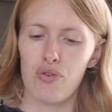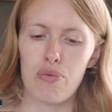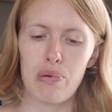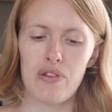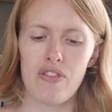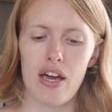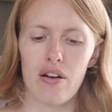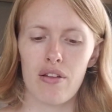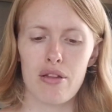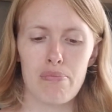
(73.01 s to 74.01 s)
we put that
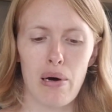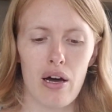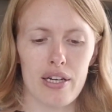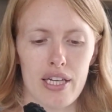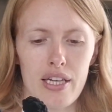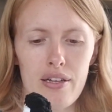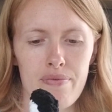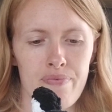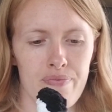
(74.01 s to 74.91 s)
on the body,